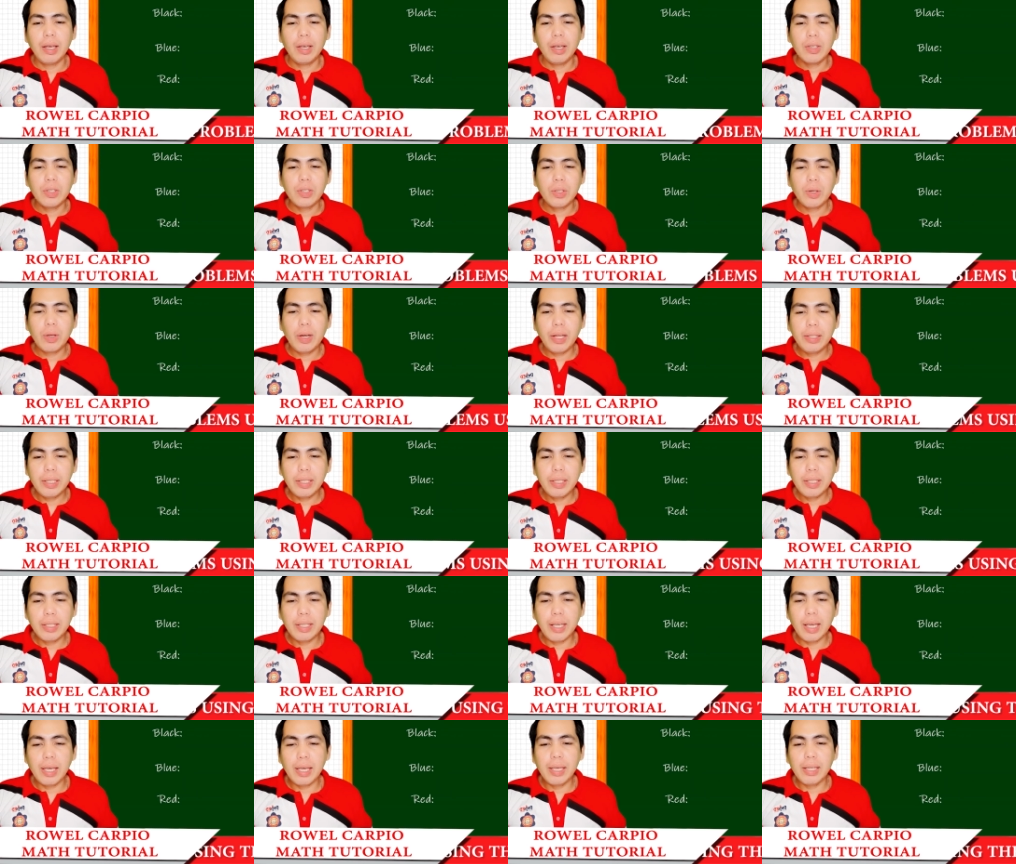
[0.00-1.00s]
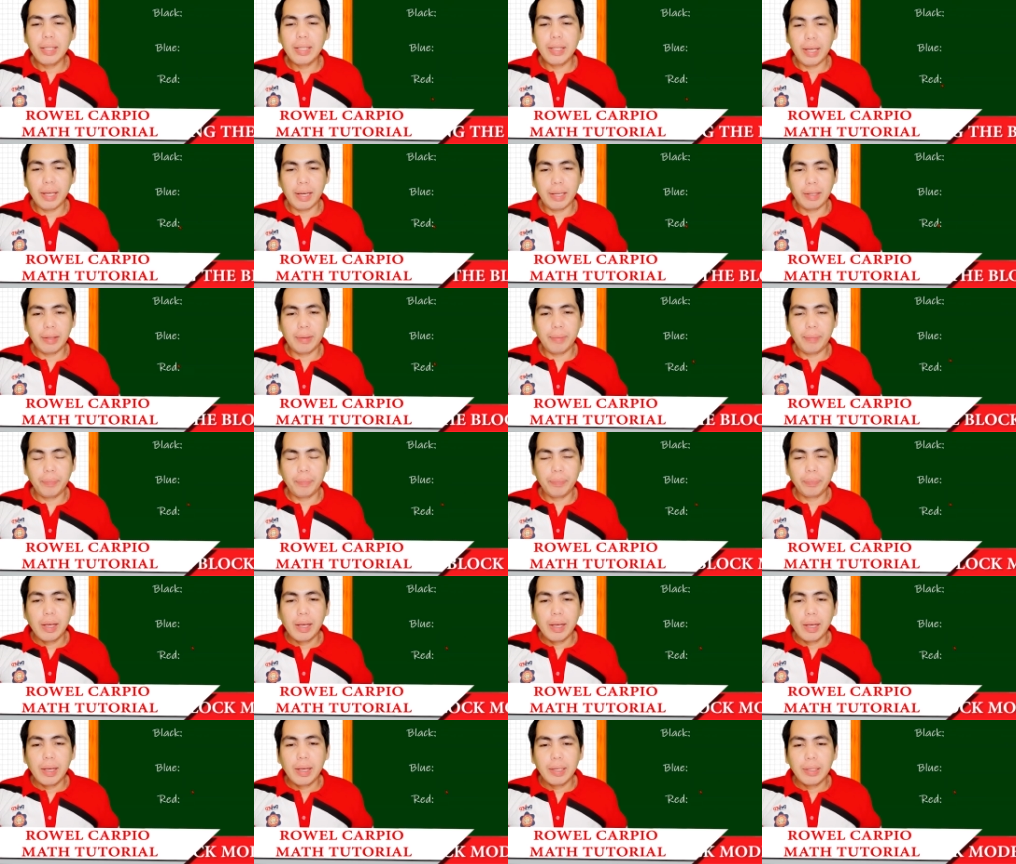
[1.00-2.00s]
So let us say that
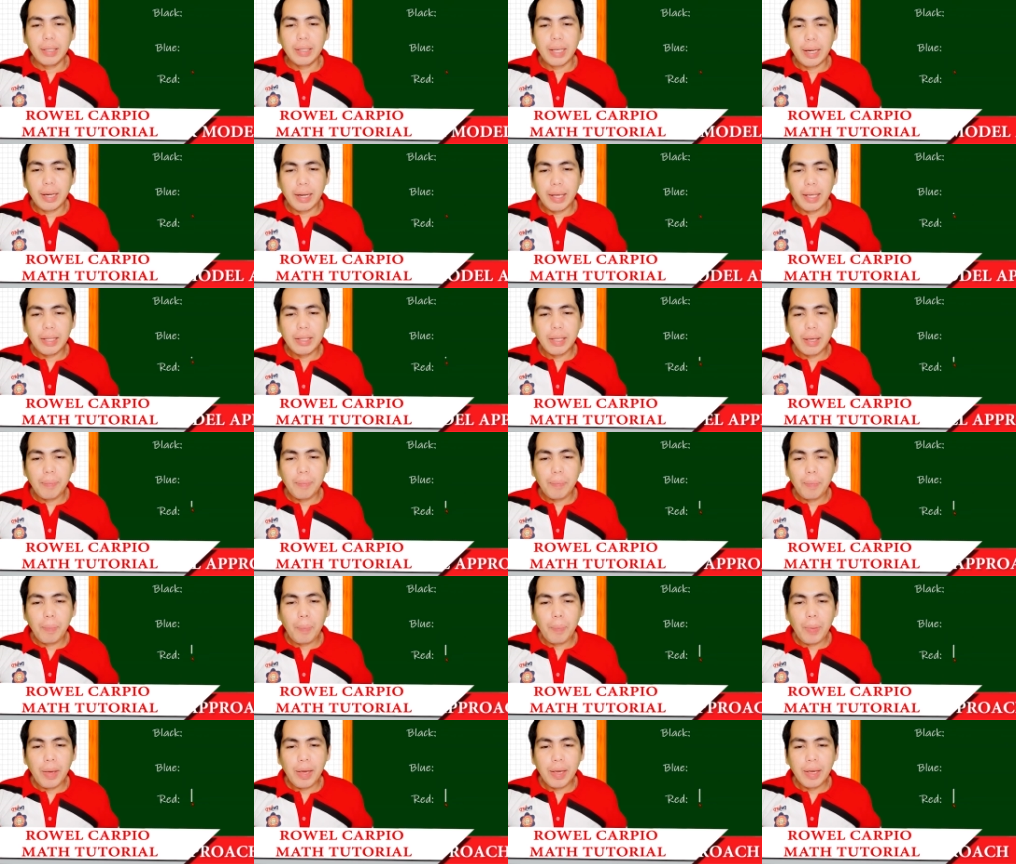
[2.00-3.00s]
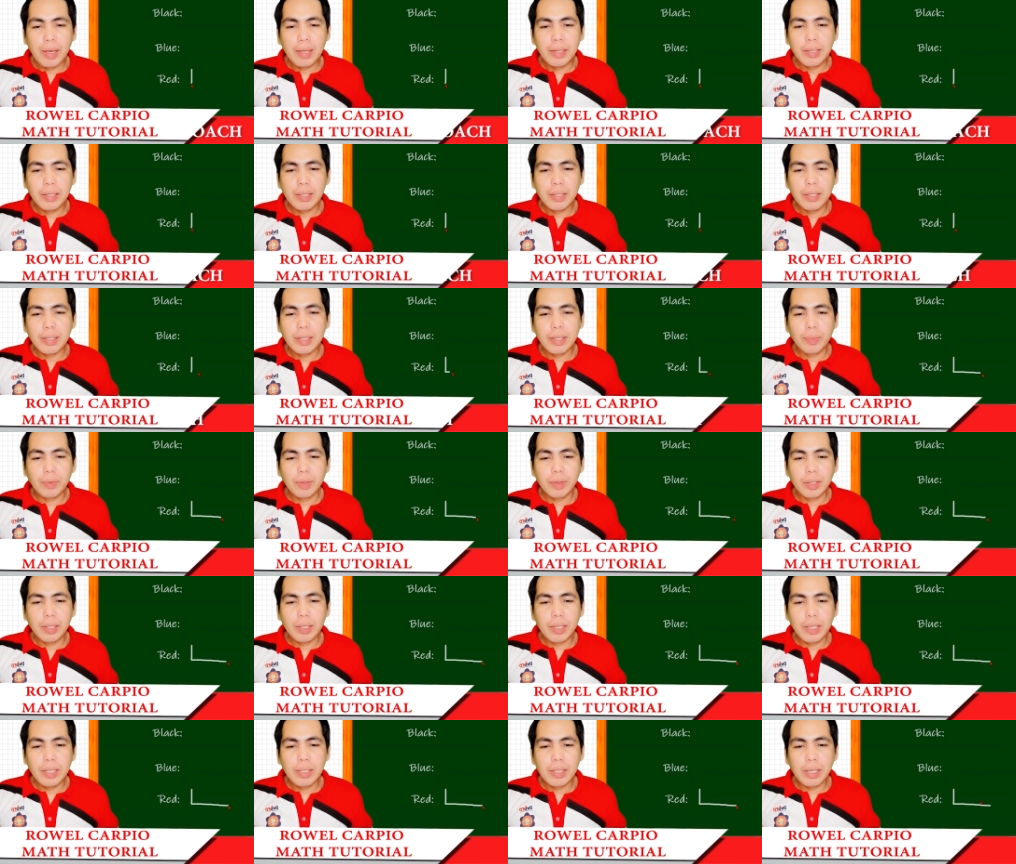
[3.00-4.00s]
the red pens
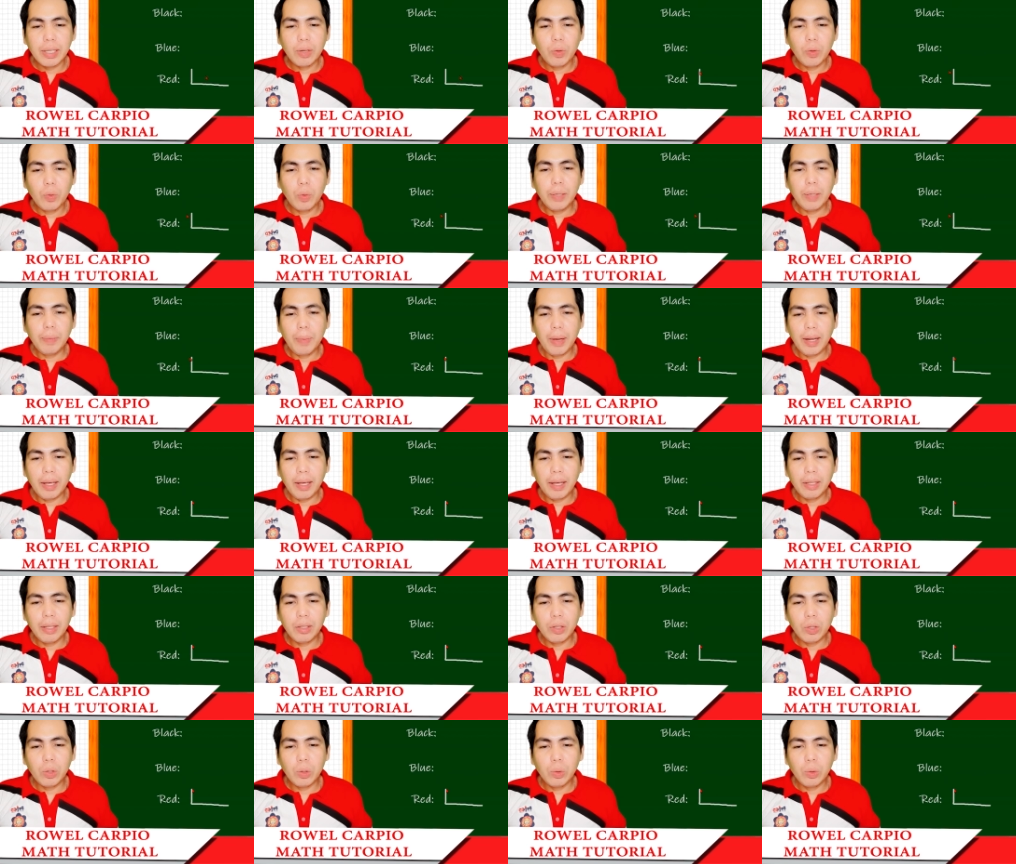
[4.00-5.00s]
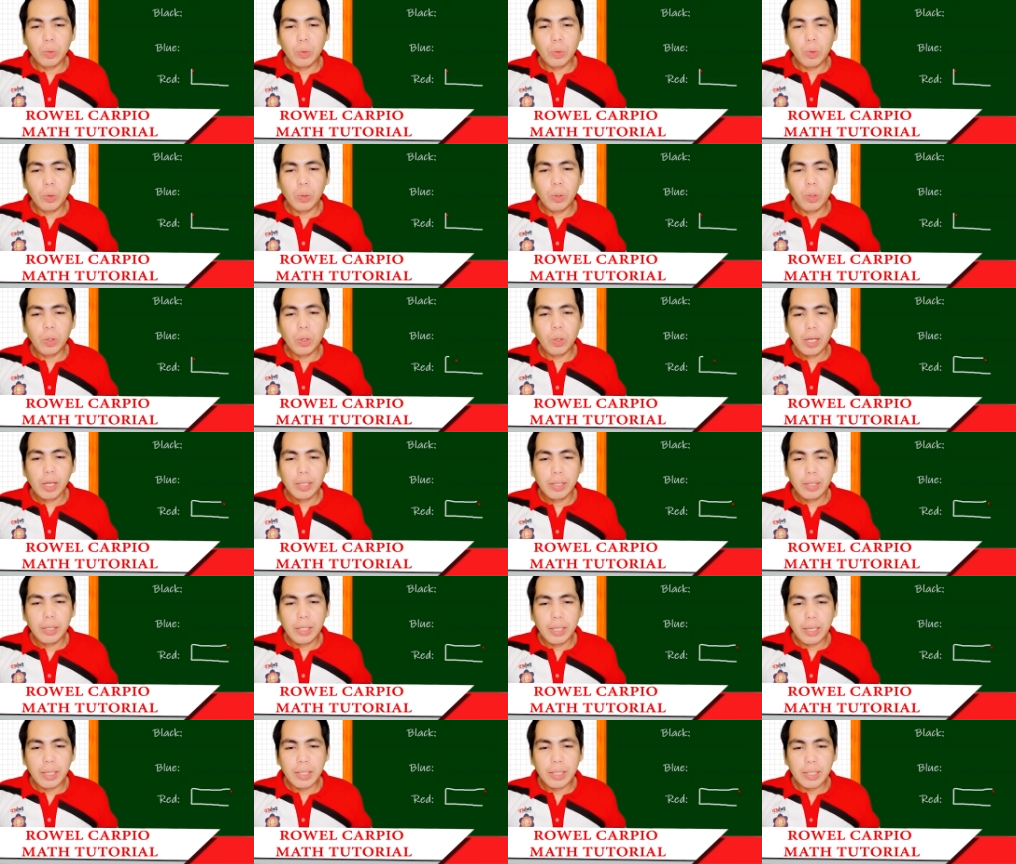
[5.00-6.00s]
is equivalent to
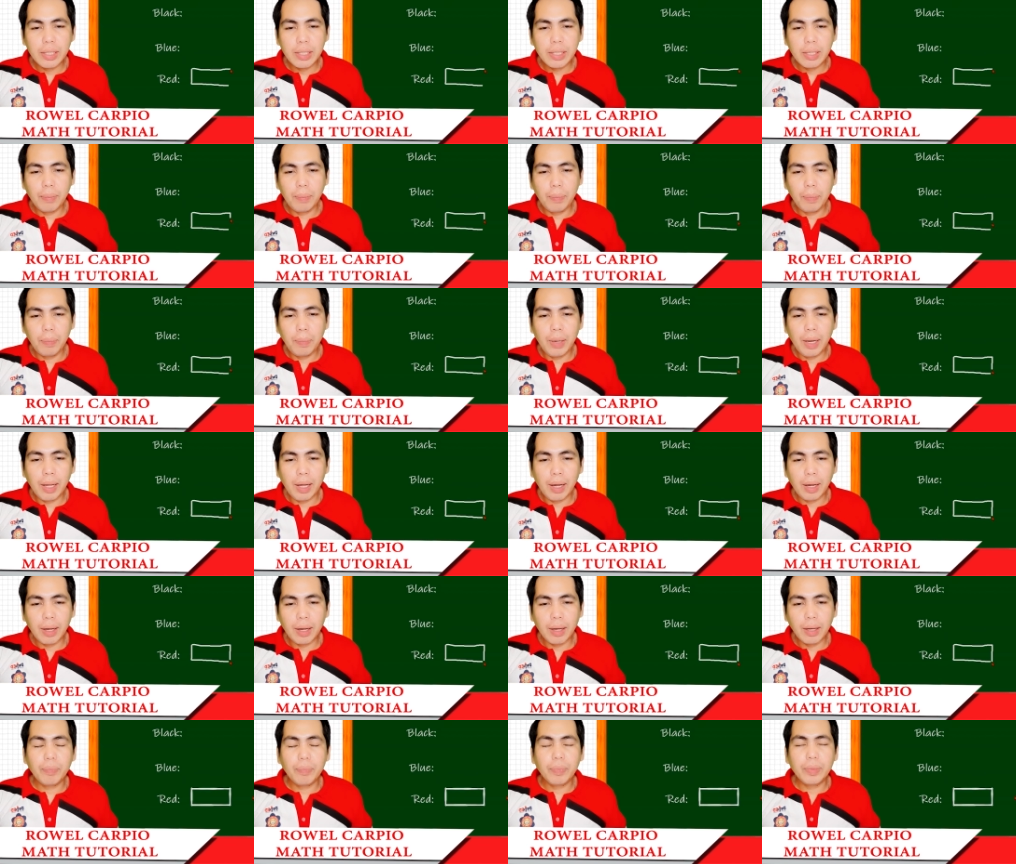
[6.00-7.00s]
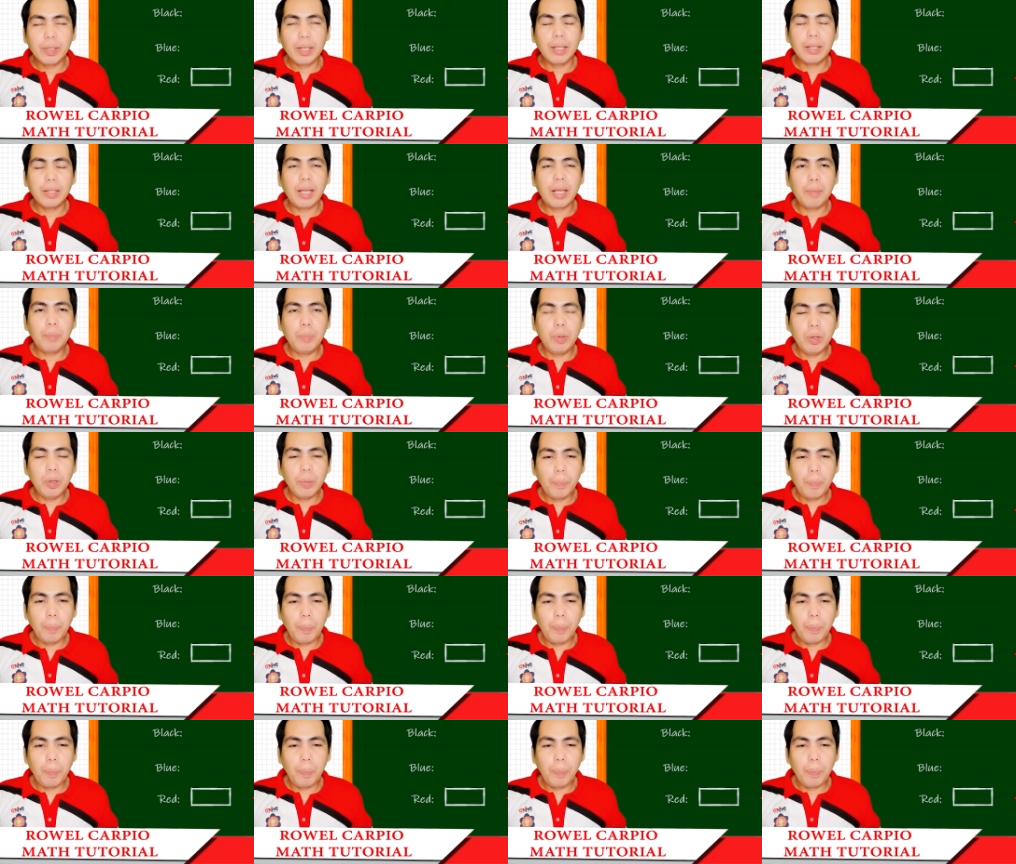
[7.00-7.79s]
this block. The blue